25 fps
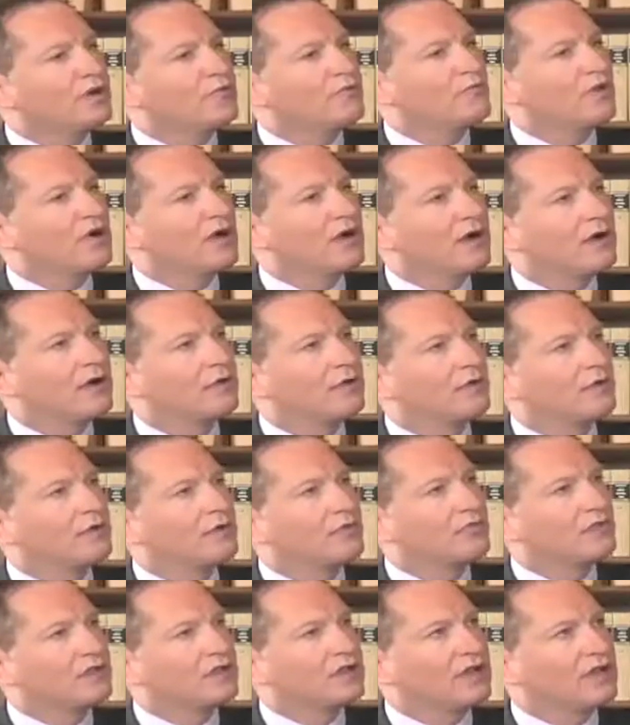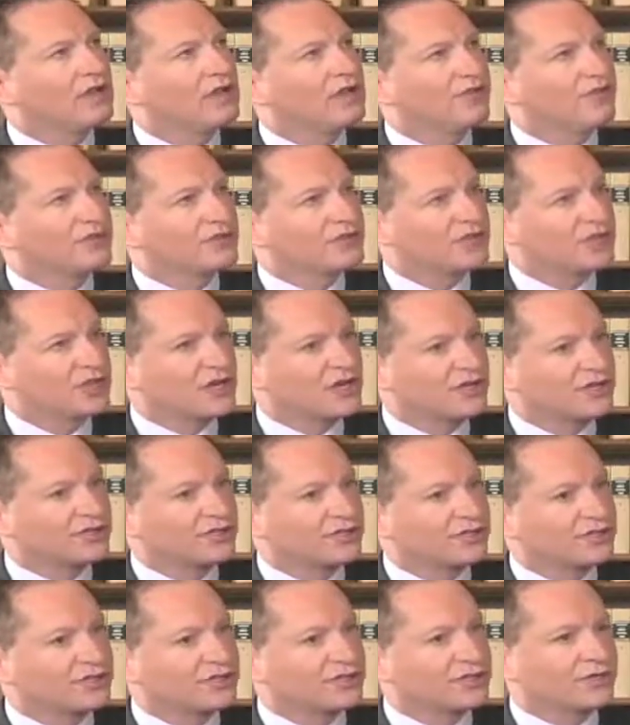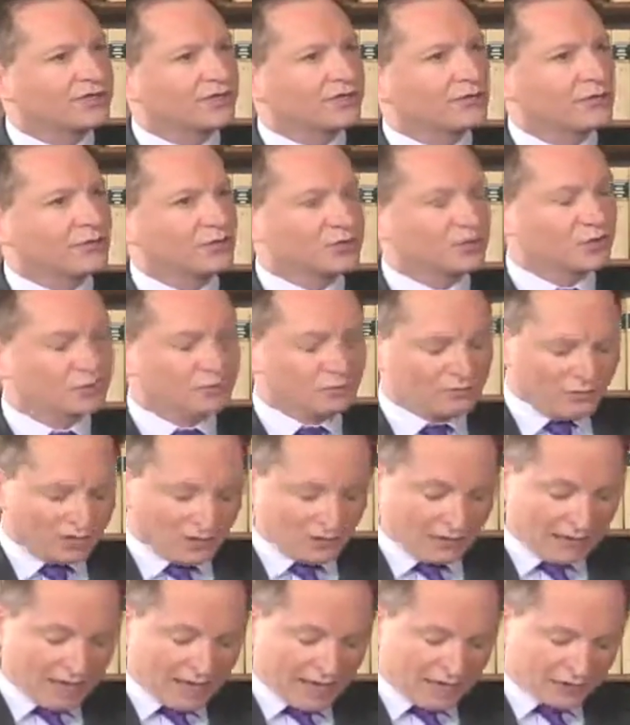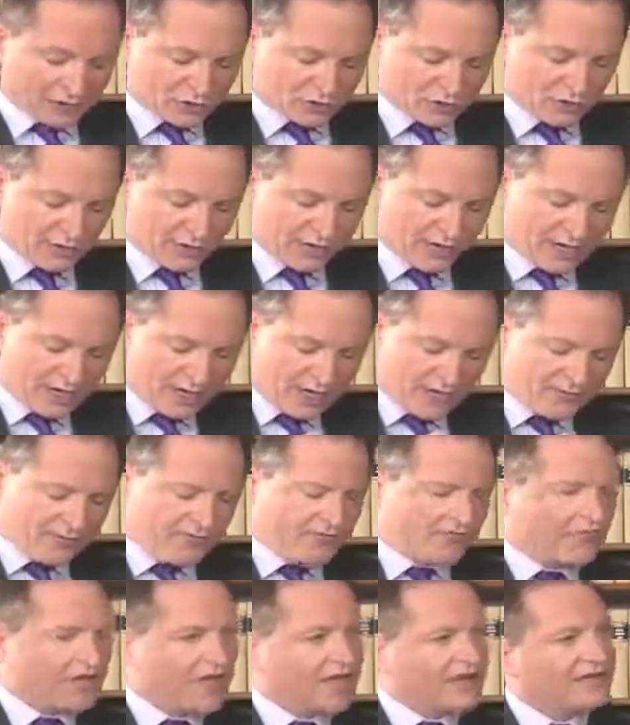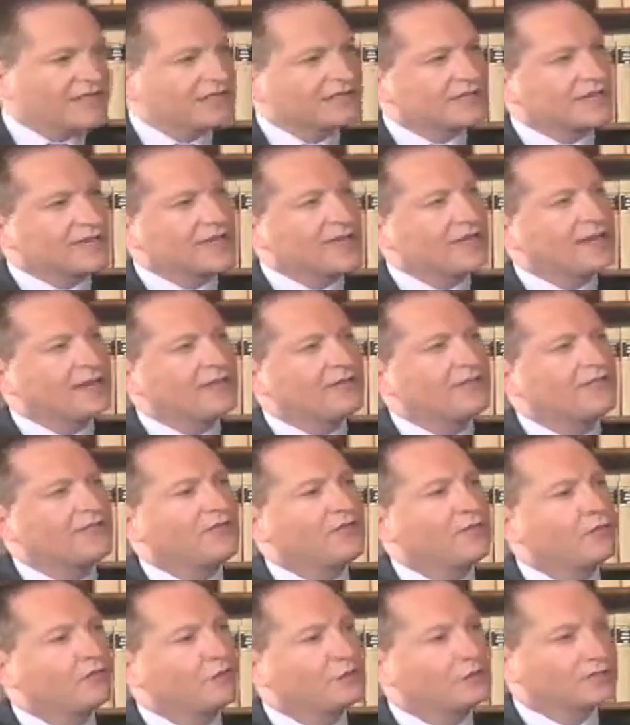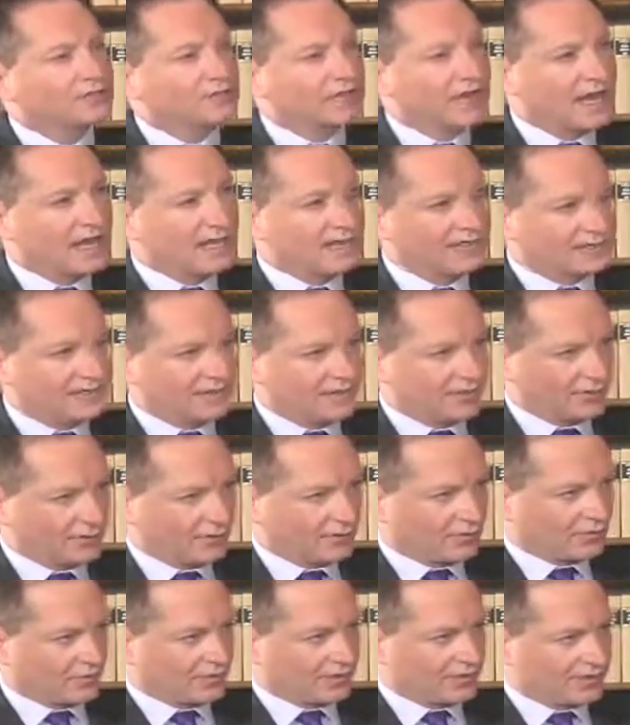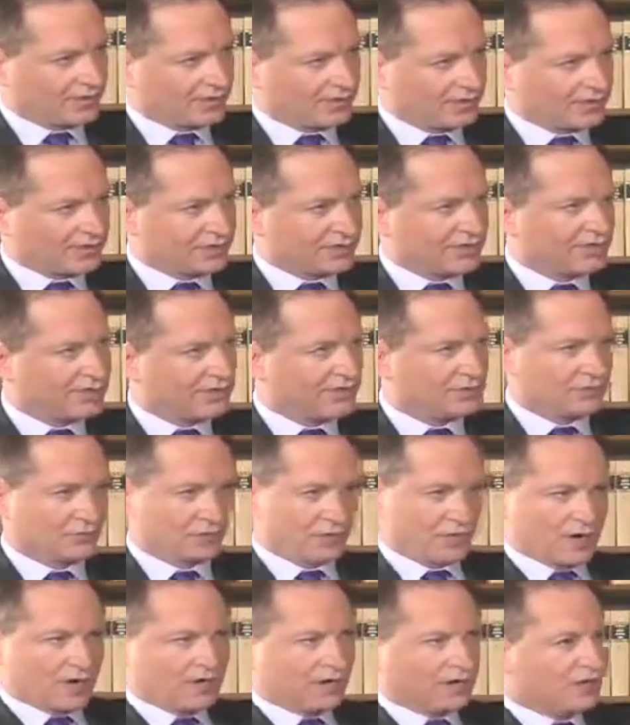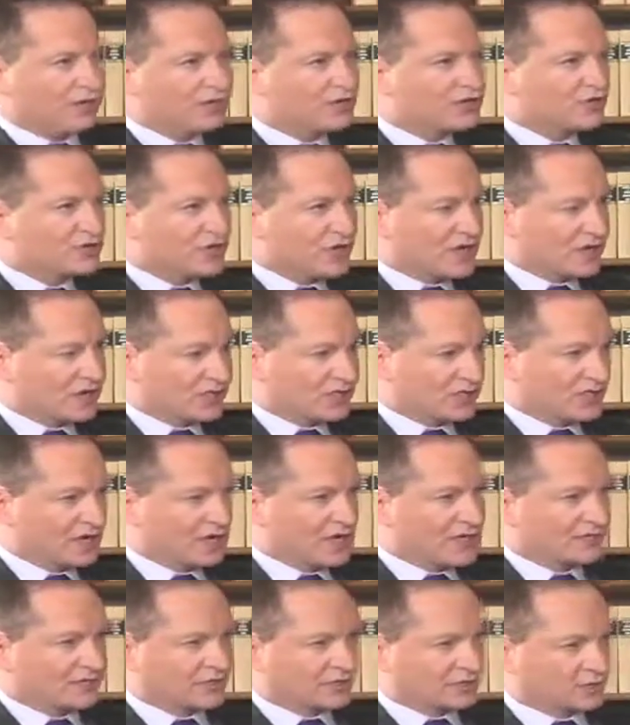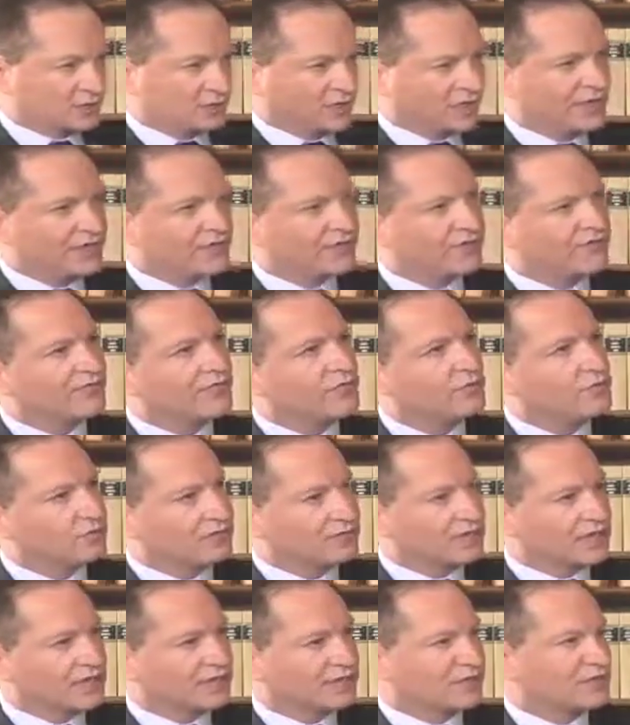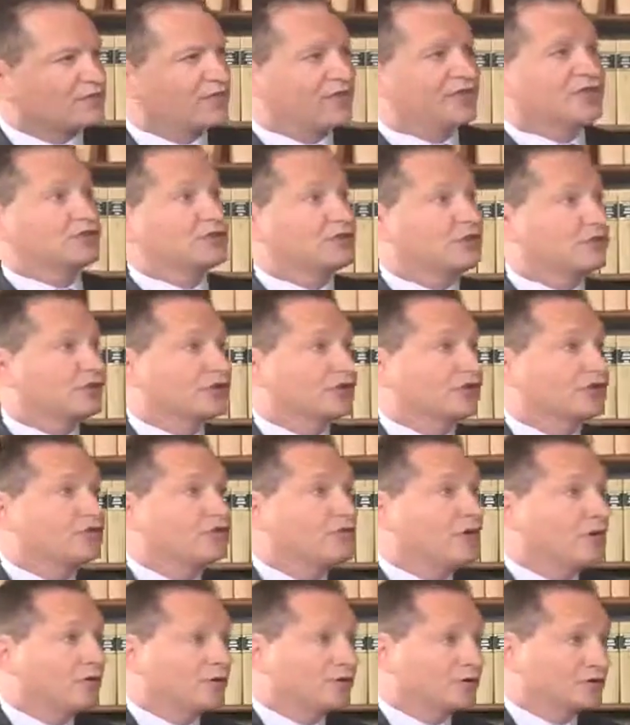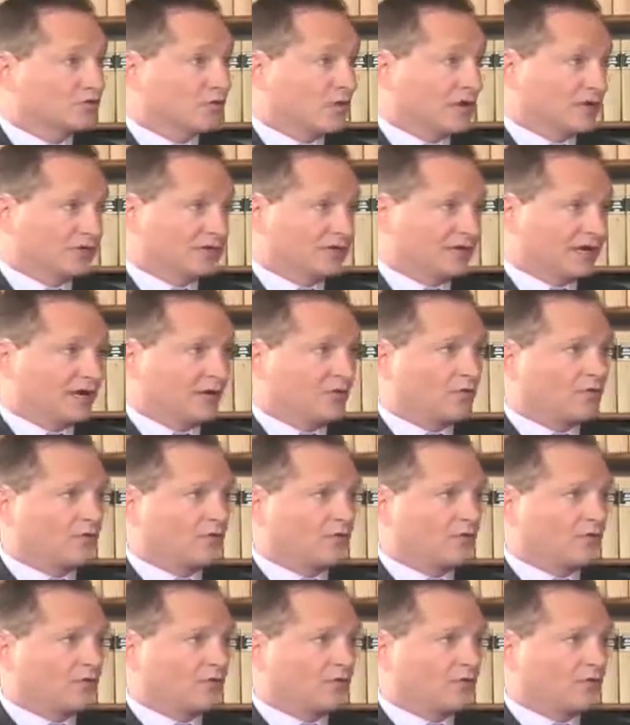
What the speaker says: about a plan that the Senate has considered, which would actually phase in a fuel tax increase? So we're not looking at sales taxes, we're looking at the fuel taxes, because look, you know as well as anyone.